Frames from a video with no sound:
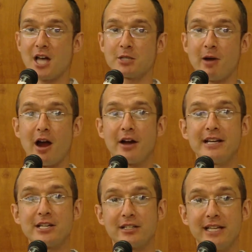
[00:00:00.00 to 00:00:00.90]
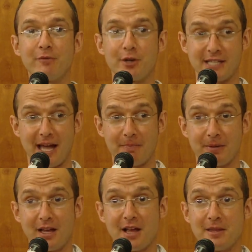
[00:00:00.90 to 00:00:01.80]
So our initial invoice app,
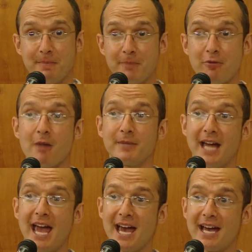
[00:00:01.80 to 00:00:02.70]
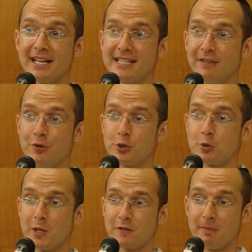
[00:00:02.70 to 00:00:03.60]
the big problem it had is if you
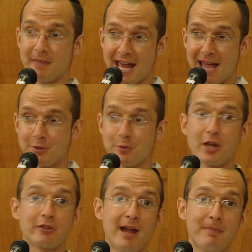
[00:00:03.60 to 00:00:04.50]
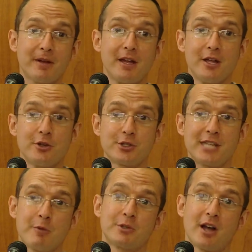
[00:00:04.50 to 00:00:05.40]
switch from that app to another app, your
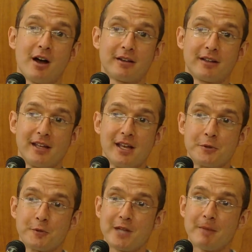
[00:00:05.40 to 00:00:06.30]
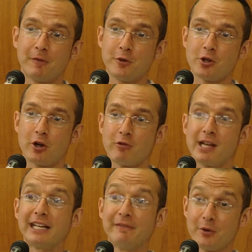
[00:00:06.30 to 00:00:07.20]
state was gone. So for example, if you started
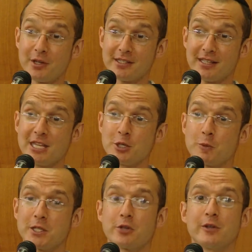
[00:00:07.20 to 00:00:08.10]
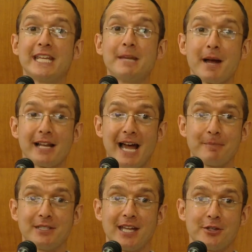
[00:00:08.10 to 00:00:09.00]
creating an invoice and you switched to your email
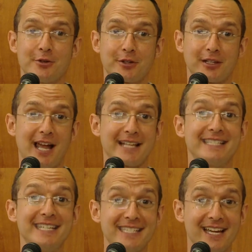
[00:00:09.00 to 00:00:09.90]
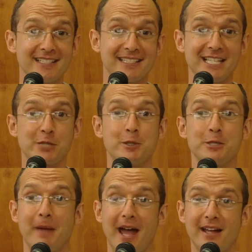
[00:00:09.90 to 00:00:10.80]
app to get your client's details and then
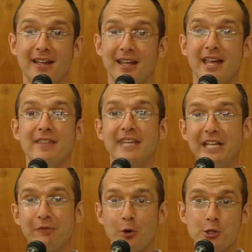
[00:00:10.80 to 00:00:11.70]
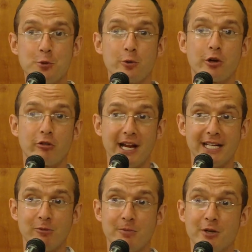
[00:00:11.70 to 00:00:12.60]
switched back, the invoice you were
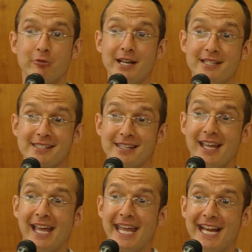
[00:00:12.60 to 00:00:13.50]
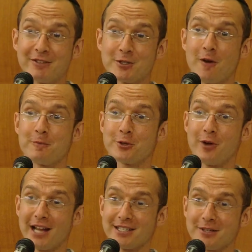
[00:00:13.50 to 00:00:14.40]
creating would be erased. You have to start from
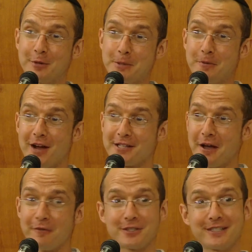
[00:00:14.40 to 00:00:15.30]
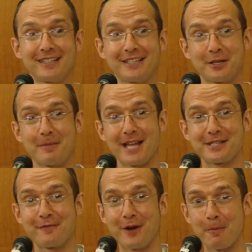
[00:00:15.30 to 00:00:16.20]
scratch, which provides, obviously, as you can
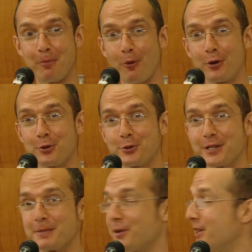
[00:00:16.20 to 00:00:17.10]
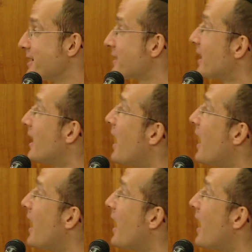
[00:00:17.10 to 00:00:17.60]
imagine, a very poor user experience.